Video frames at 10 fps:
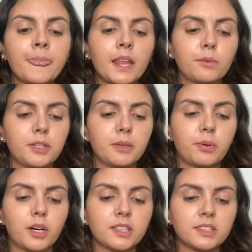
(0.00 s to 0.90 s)
with the
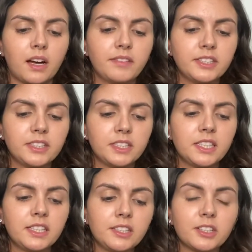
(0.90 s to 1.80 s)
parks.
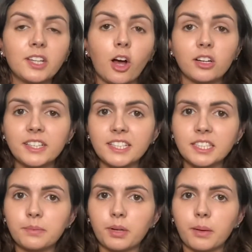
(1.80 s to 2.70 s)
Obviously, during the holidays, they
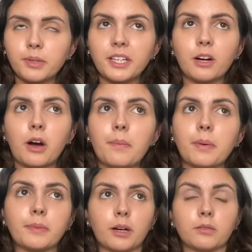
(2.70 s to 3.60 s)
probably go up. I'm
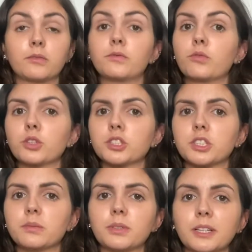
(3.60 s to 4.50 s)
not for
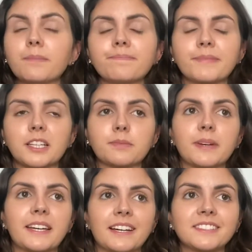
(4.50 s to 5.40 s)
sure, but that's my
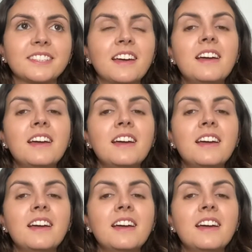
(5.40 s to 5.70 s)
guess.